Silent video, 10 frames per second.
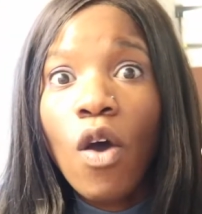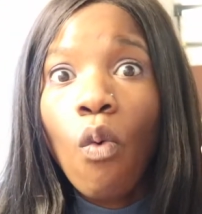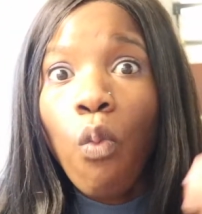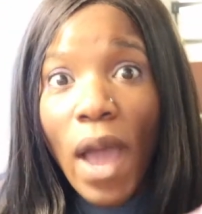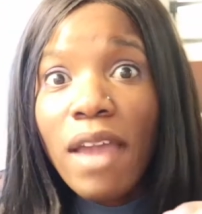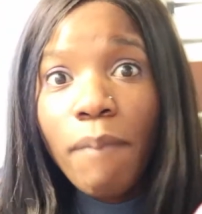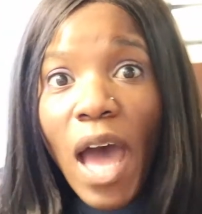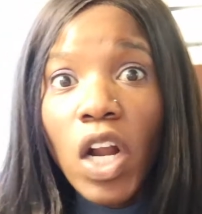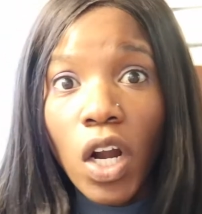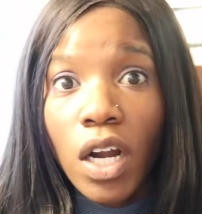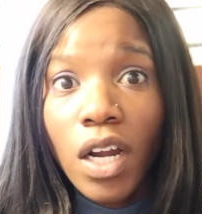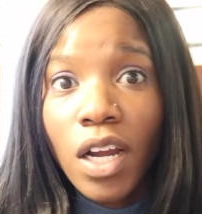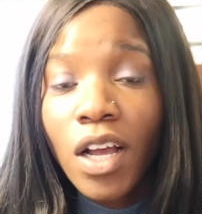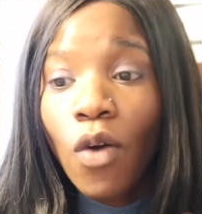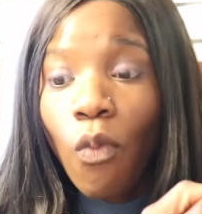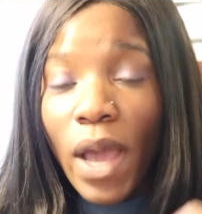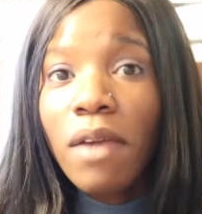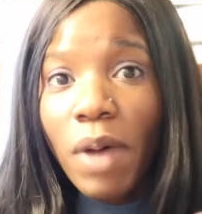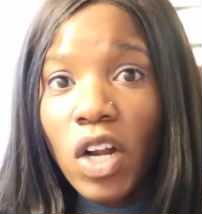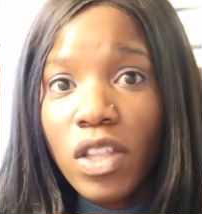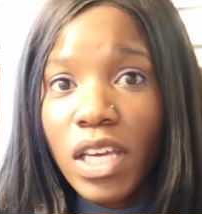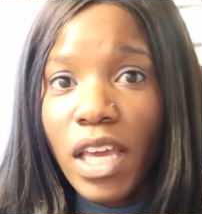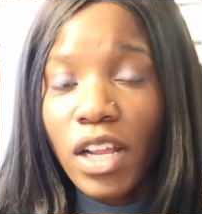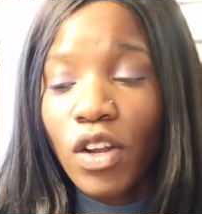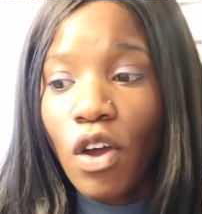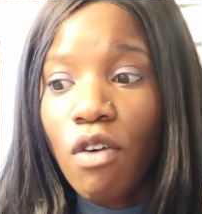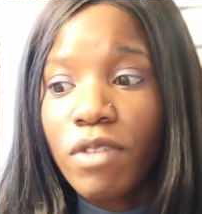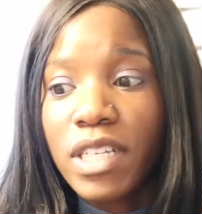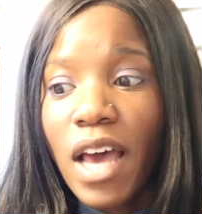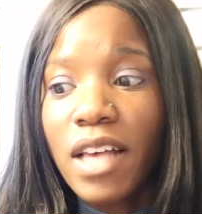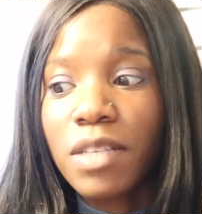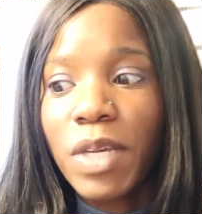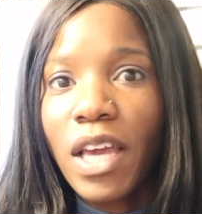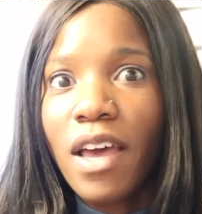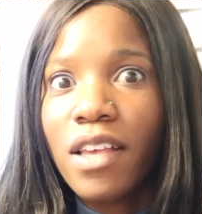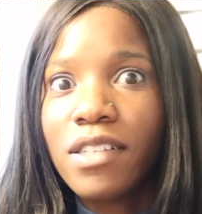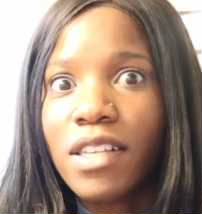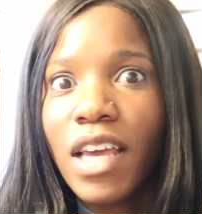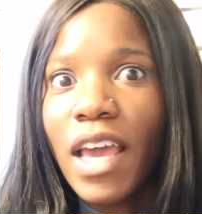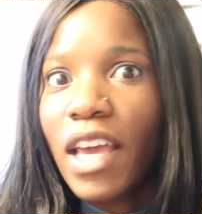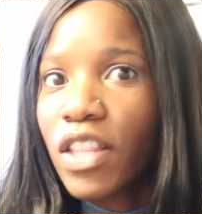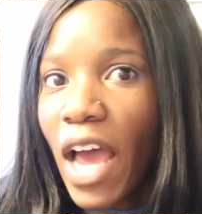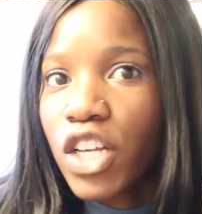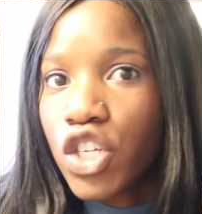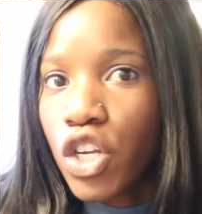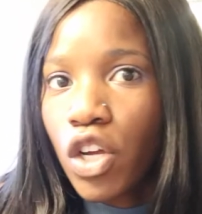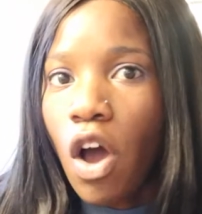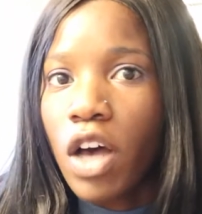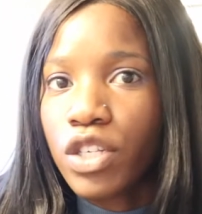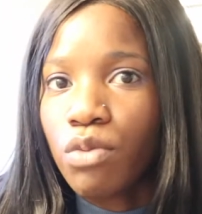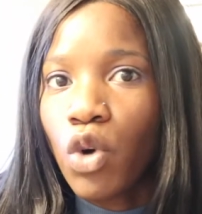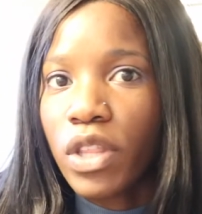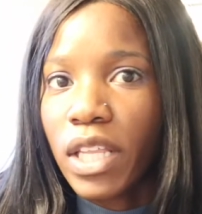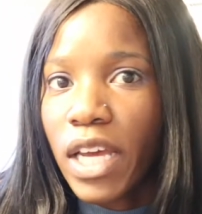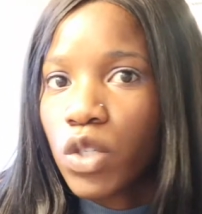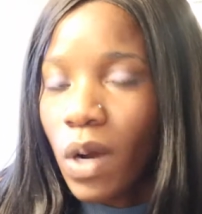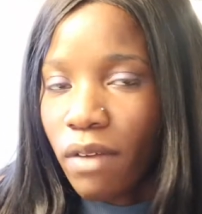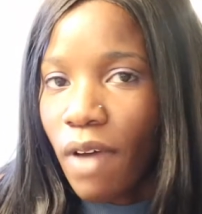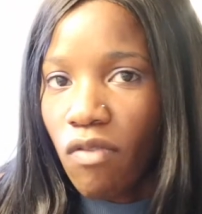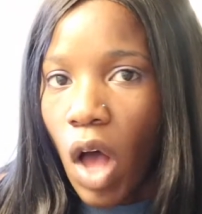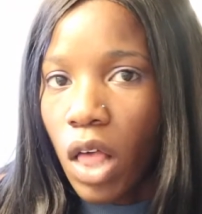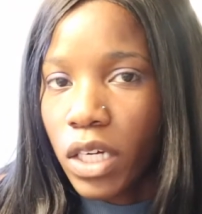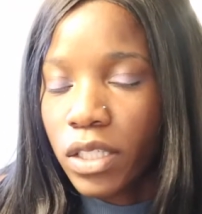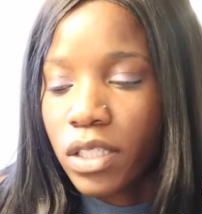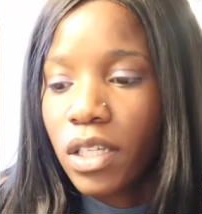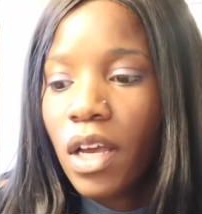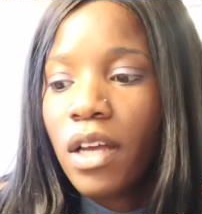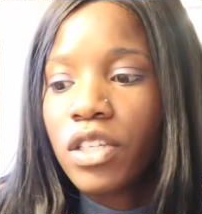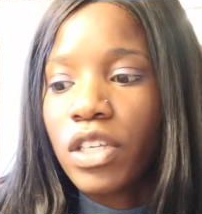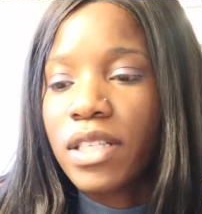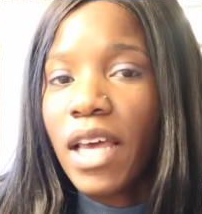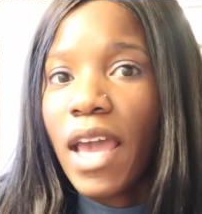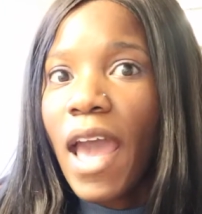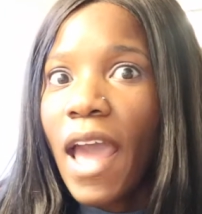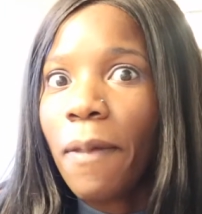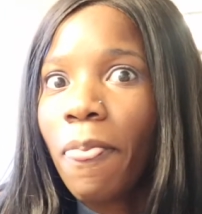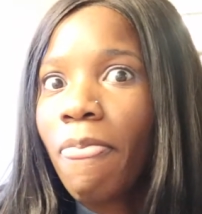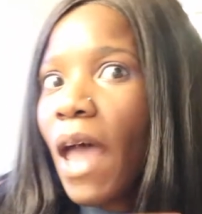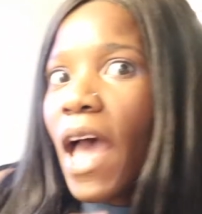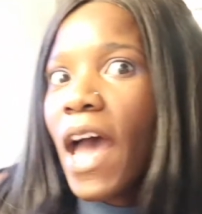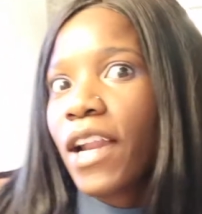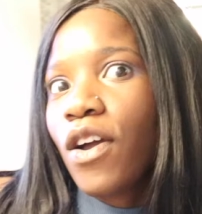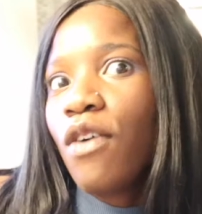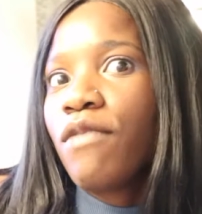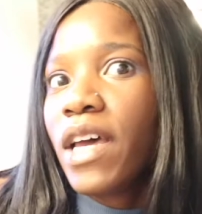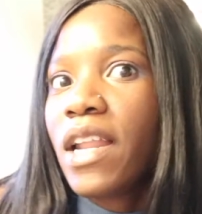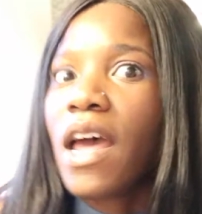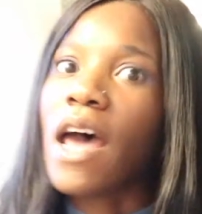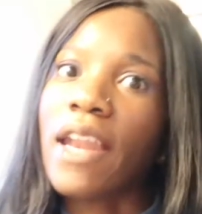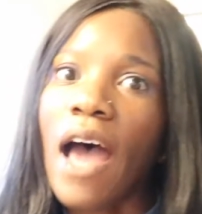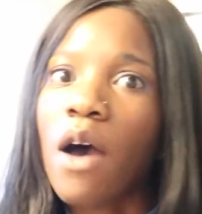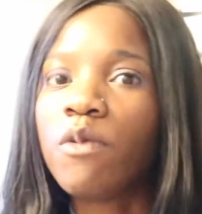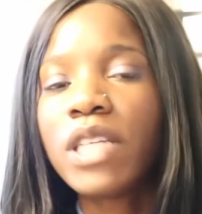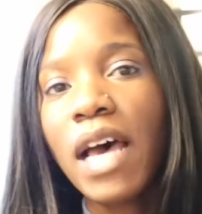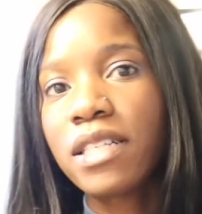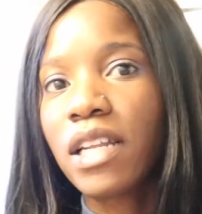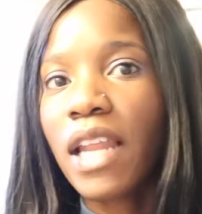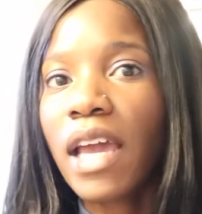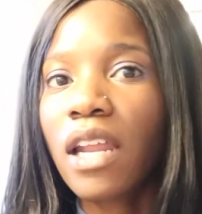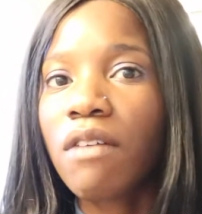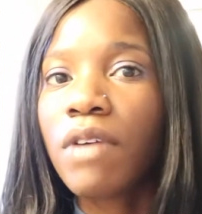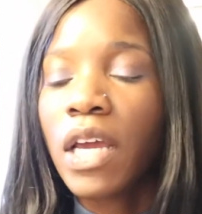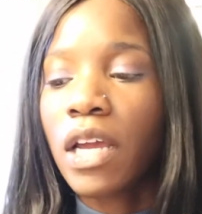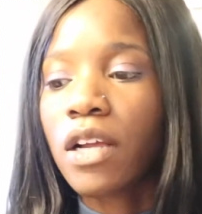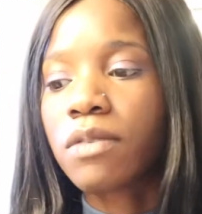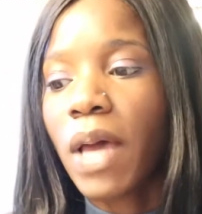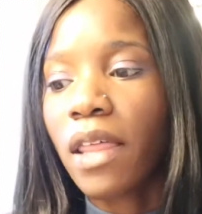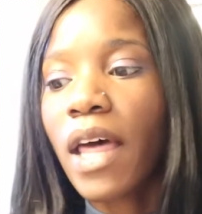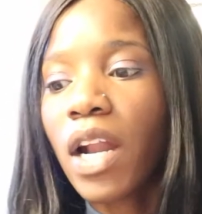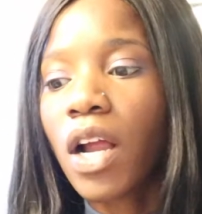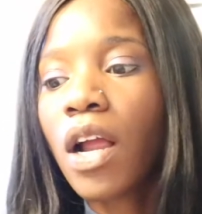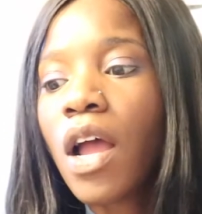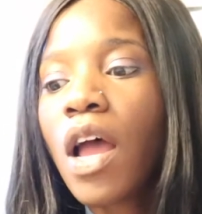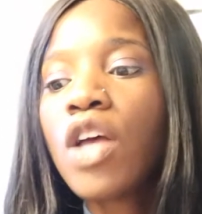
way better than getting a COVID test, because that shouldn't cost you more than like $25 to say, hey, I had COVID, now I've tested negative, here's my letter.